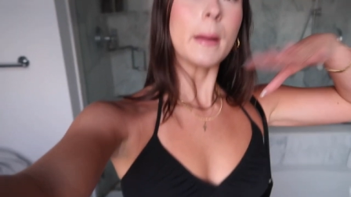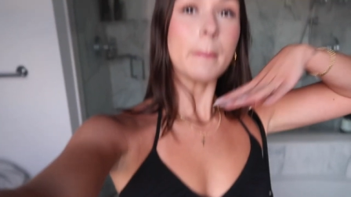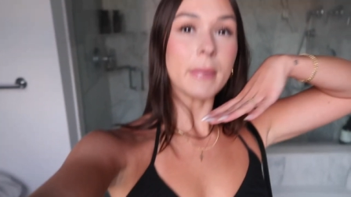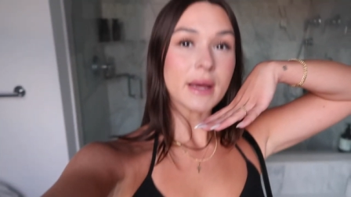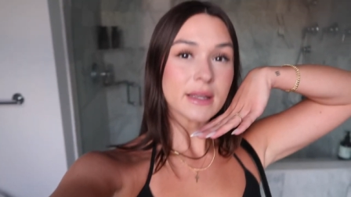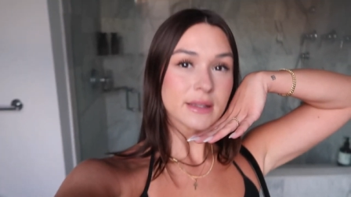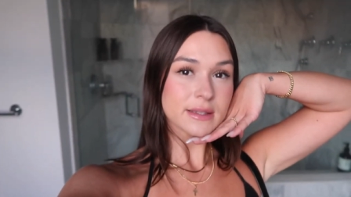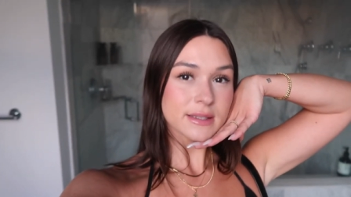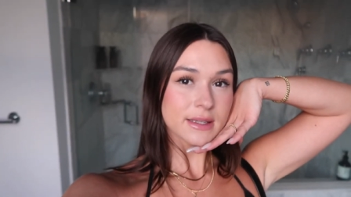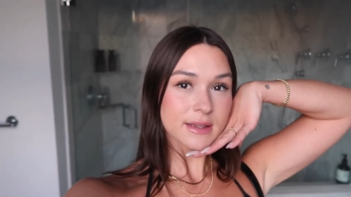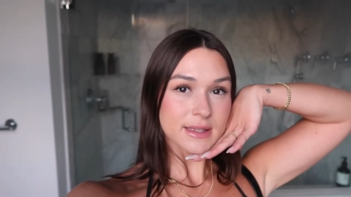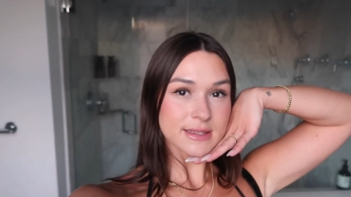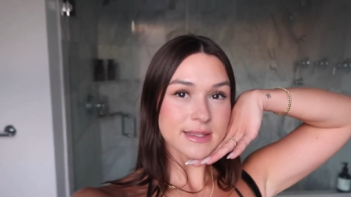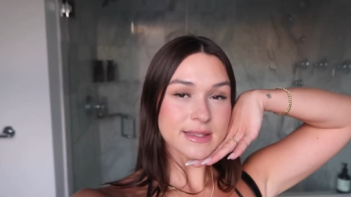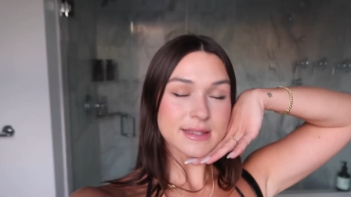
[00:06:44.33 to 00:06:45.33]
But
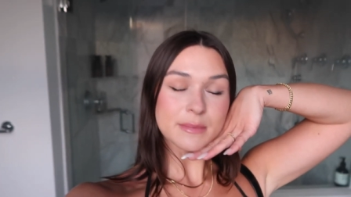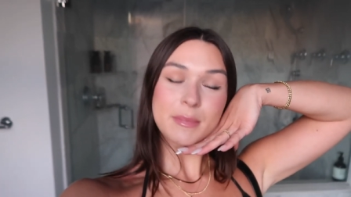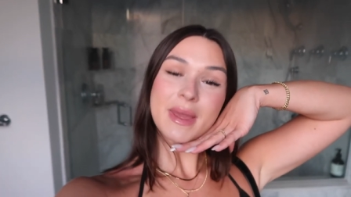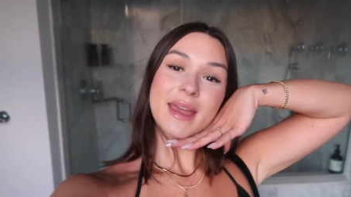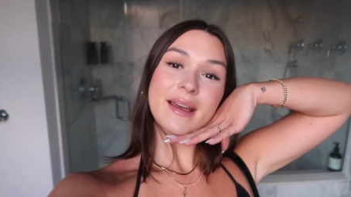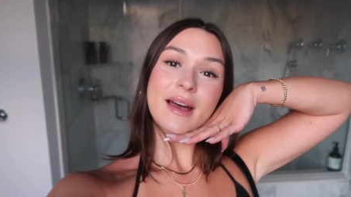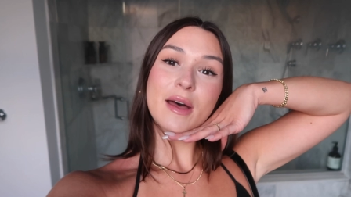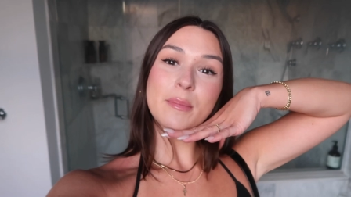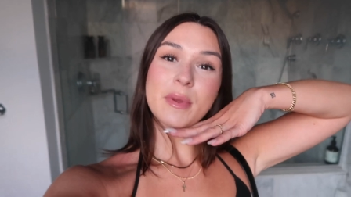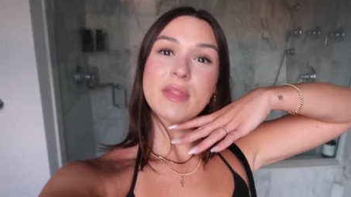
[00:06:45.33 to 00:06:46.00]
this is the makeup.